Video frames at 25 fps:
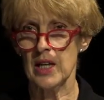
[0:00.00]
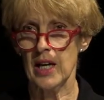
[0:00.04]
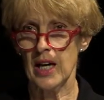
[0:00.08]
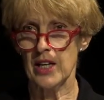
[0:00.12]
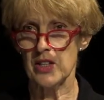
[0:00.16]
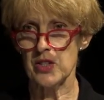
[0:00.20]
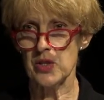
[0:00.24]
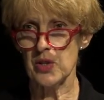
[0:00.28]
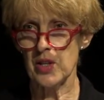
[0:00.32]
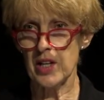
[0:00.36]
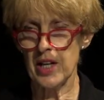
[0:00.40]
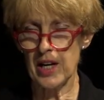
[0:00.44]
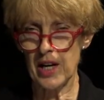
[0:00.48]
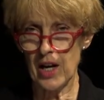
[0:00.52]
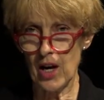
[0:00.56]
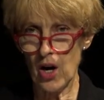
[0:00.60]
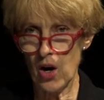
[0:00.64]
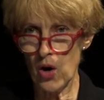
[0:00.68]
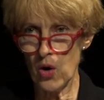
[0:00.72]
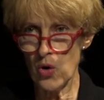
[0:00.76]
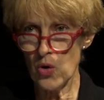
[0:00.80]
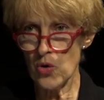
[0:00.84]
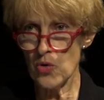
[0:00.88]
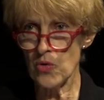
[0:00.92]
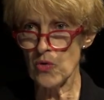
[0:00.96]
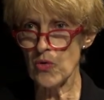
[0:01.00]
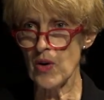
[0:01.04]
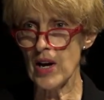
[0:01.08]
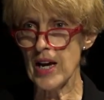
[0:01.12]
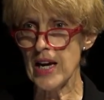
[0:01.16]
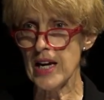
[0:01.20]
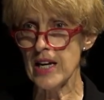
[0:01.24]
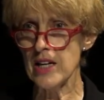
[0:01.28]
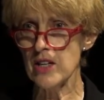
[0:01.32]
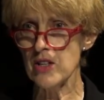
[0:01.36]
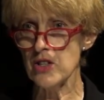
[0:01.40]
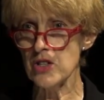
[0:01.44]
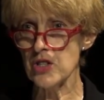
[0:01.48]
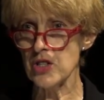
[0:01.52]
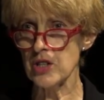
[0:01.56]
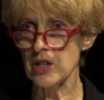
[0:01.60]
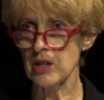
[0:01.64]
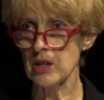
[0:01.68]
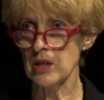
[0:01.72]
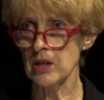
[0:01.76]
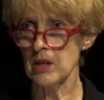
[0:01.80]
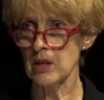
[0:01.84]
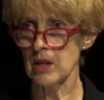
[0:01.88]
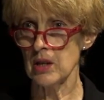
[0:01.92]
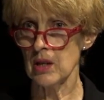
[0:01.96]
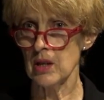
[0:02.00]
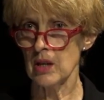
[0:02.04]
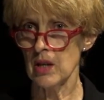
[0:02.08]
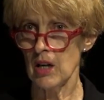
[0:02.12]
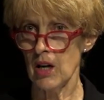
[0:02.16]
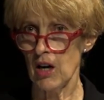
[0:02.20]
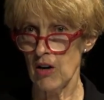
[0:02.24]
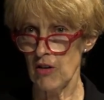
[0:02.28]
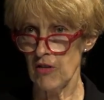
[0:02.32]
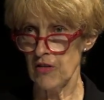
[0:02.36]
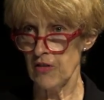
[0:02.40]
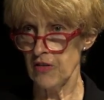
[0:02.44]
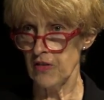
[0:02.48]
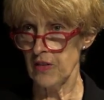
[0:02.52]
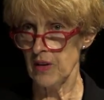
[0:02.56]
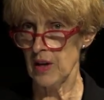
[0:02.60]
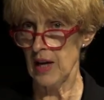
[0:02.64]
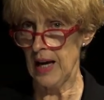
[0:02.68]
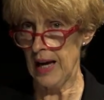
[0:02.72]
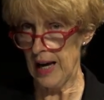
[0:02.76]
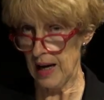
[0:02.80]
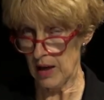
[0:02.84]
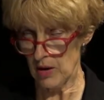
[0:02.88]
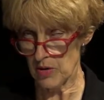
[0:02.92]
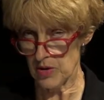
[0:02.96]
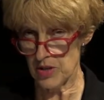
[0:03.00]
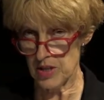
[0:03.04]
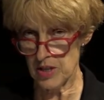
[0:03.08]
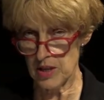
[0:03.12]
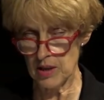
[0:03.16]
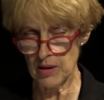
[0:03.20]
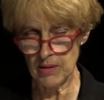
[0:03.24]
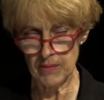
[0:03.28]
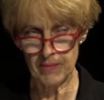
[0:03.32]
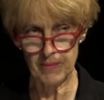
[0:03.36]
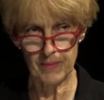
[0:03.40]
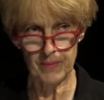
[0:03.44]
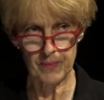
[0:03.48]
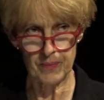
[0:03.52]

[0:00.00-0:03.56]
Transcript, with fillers: And so they had a whole range of housing,